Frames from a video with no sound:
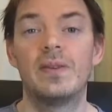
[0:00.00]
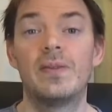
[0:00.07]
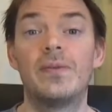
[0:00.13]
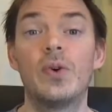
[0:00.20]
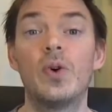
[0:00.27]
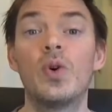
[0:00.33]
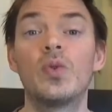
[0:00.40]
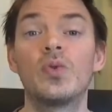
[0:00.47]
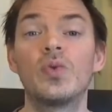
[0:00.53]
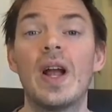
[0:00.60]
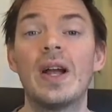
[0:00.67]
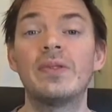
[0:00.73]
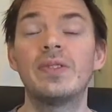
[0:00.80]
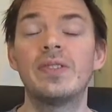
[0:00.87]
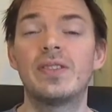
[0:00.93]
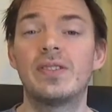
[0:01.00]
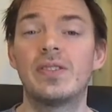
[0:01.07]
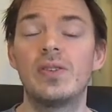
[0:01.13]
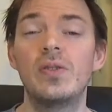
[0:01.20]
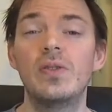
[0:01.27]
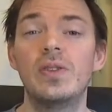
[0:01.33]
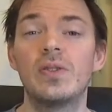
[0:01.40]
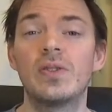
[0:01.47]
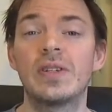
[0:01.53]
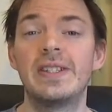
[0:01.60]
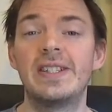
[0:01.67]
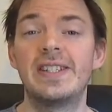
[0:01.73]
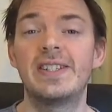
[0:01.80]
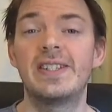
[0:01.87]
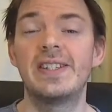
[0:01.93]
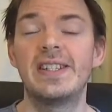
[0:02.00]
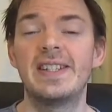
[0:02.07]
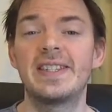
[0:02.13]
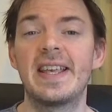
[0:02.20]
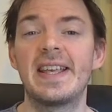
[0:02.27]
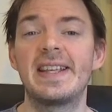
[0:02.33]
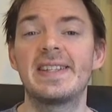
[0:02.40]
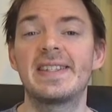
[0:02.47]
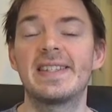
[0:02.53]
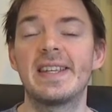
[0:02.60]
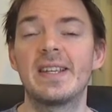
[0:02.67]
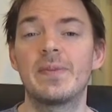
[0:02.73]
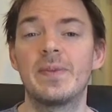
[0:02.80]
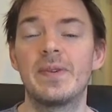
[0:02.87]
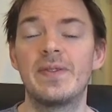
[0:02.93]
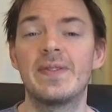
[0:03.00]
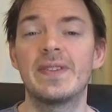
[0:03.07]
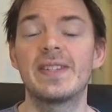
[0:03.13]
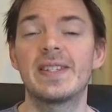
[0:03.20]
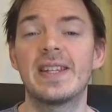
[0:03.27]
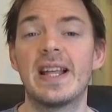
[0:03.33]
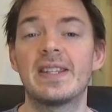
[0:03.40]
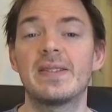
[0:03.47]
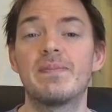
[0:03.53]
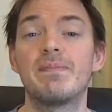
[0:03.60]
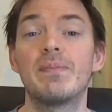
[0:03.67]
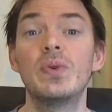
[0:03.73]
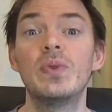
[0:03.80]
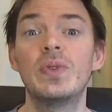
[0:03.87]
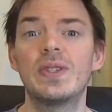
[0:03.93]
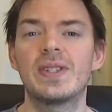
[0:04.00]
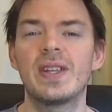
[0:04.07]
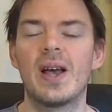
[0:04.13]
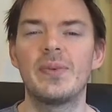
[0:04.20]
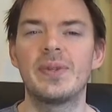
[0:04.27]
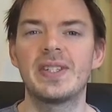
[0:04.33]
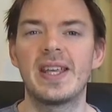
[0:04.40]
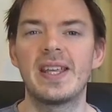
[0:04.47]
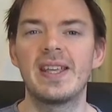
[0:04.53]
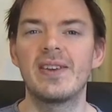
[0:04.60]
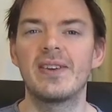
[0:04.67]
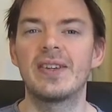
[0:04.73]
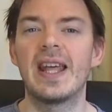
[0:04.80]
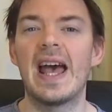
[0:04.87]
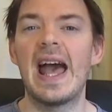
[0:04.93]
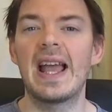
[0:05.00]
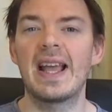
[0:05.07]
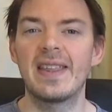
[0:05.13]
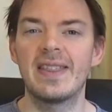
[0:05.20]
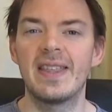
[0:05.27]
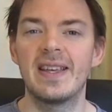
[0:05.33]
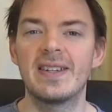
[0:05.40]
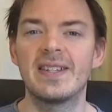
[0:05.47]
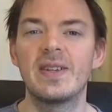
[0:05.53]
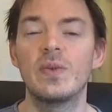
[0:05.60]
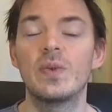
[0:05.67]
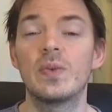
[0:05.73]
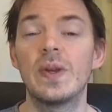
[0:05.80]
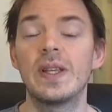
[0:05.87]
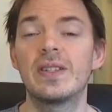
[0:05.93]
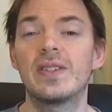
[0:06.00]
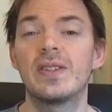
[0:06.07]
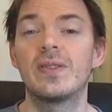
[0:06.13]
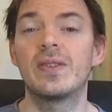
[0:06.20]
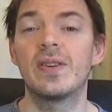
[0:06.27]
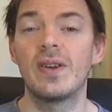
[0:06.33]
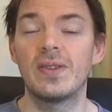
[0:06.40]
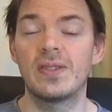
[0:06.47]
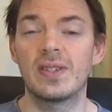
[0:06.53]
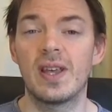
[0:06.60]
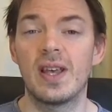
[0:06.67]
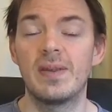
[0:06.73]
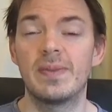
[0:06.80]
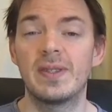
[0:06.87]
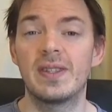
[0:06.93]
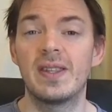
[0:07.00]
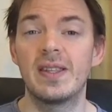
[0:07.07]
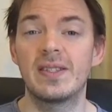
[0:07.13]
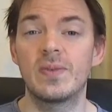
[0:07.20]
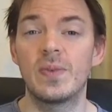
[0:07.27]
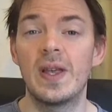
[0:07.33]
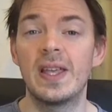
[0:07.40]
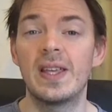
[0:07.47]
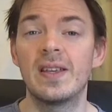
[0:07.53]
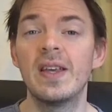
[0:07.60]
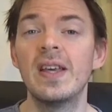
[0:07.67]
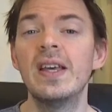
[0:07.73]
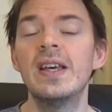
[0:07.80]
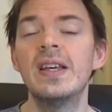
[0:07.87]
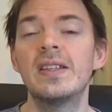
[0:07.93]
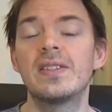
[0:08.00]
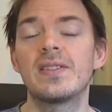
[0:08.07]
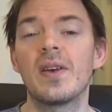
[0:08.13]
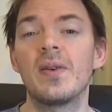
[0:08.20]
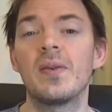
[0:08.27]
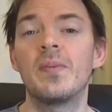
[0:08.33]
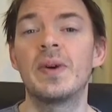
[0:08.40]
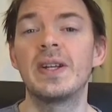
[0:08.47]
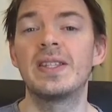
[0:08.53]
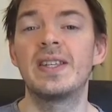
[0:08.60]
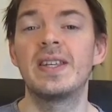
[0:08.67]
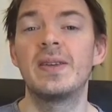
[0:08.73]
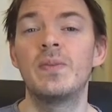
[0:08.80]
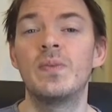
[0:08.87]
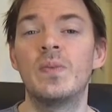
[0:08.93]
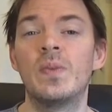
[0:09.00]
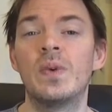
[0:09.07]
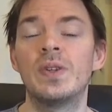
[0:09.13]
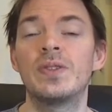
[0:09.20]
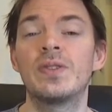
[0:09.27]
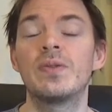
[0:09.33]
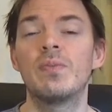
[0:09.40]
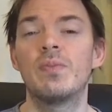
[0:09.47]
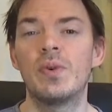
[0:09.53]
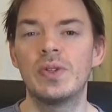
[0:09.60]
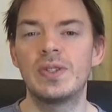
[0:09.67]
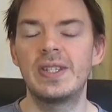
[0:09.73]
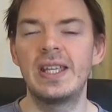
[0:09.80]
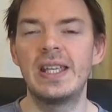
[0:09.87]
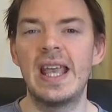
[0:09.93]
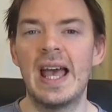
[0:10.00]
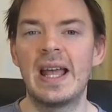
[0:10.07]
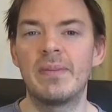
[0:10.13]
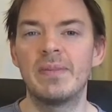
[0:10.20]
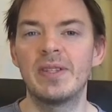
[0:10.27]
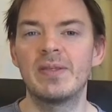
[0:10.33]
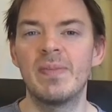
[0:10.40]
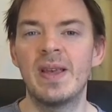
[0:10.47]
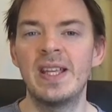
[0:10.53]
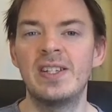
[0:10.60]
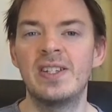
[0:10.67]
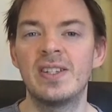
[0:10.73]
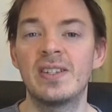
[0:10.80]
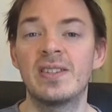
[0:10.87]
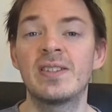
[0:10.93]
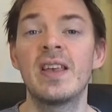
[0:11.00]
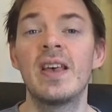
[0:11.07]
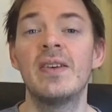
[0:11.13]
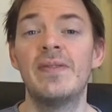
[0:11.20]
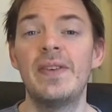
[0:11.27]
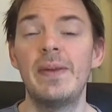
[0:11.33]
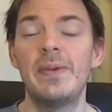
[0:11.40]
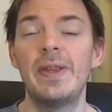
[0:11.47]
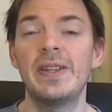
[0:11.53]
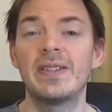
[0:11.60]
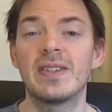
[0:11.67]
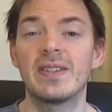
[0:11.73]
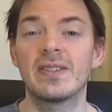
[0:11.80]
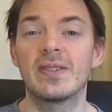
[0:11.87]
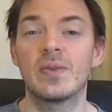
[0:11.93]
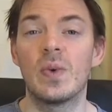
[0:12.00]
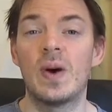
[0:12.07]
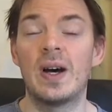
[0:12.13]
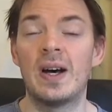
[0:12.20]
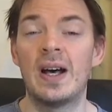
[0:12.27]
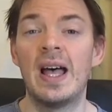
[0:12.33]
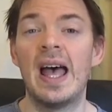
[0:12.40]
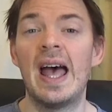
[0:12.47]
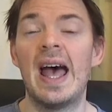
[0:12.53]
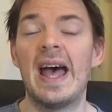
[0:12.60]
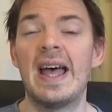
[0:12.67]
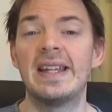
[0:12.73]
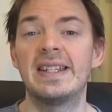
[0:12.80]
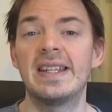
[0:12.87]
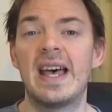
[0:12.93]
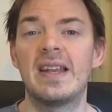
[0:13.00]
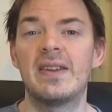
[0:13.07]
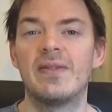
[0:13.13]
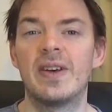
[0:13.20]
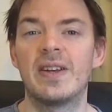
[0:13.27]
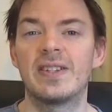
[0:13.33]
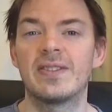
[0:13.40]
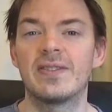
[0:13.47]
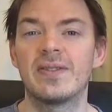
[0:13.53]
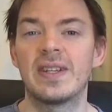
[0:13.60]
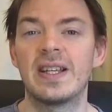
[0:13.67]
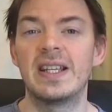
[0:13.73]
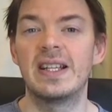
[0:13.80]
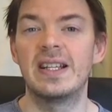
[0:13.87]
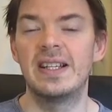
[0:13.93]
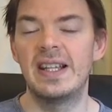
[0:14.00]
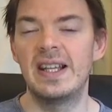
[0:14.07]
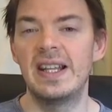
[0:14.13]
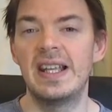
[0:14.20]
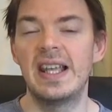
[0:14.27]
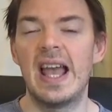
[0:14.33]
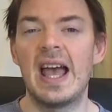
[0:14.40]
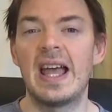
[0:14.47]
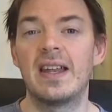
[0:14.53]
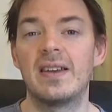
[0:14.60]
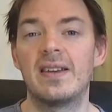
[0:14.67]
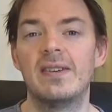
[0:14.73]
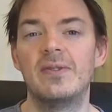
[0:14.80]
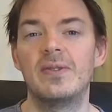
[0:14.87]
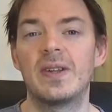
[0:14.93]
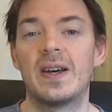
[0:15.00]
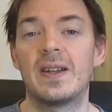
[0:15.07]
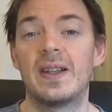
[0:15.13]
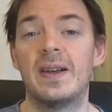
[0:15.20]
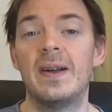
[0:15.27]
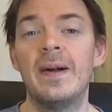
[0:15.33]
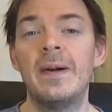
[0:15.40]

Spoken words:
For round 2, your condition is a sync move stats boost. I was taking on Agatha. She was weak to ghost types this week, so my team was Morty and Mismagius, Phoebe and Dusk Noir, and Anniversary, Lily and Lunala.